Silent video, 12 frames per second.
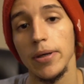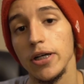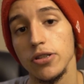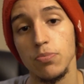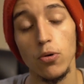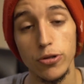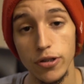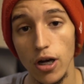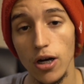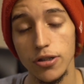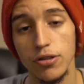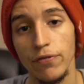Because most of the
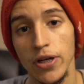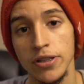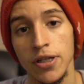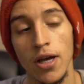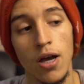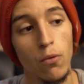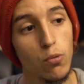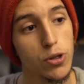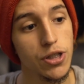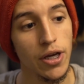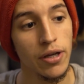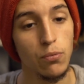Arsenal fans were
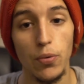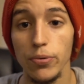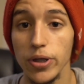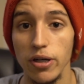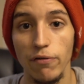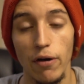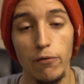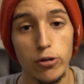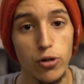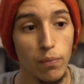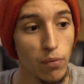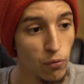saying we were going to fight for
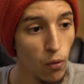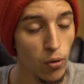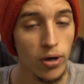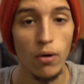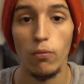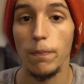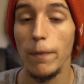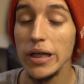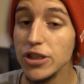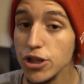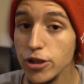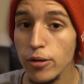top 4 with
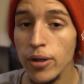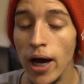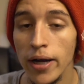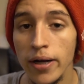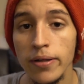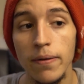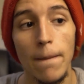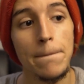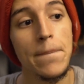Manchester United